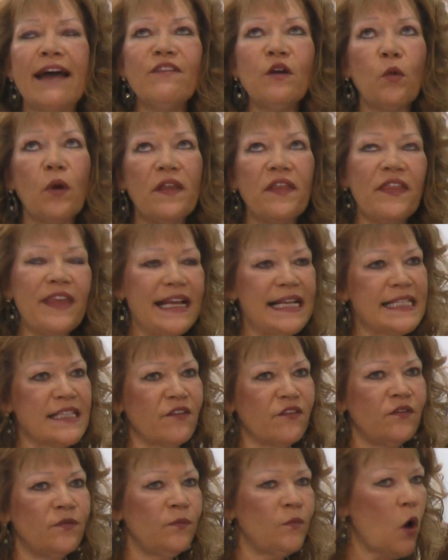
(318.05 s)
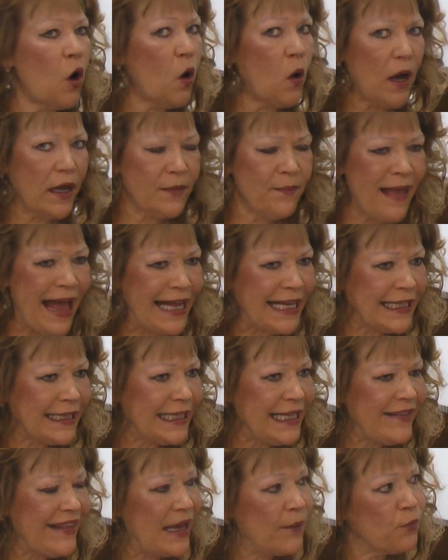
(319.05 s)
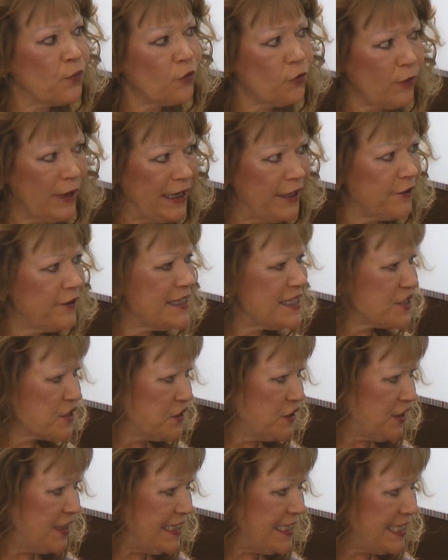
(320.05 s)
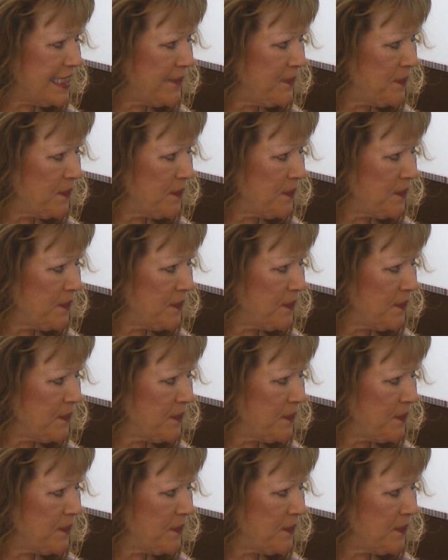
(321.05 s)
everyone thinks automatically that prayer is good.